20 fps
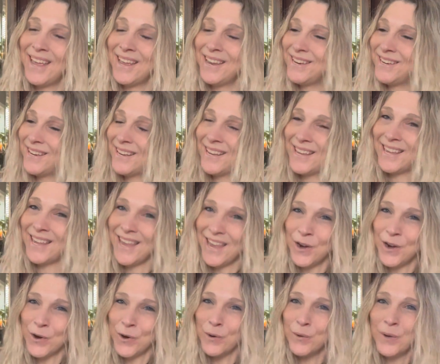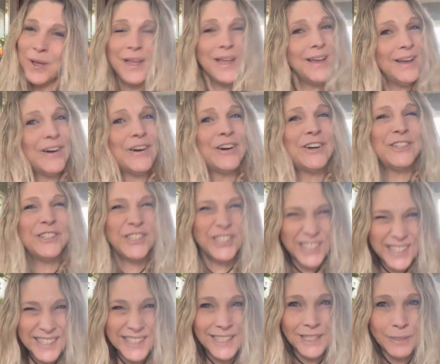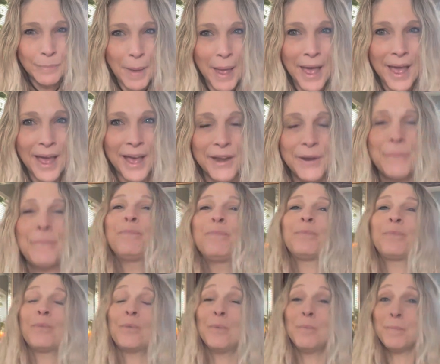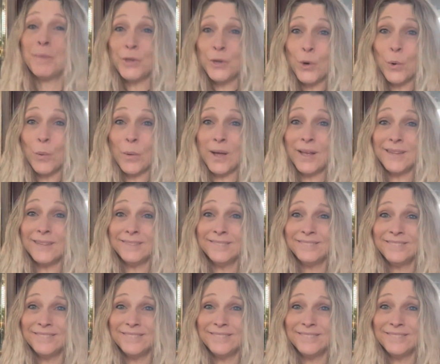and keto are just as bad. But you know what?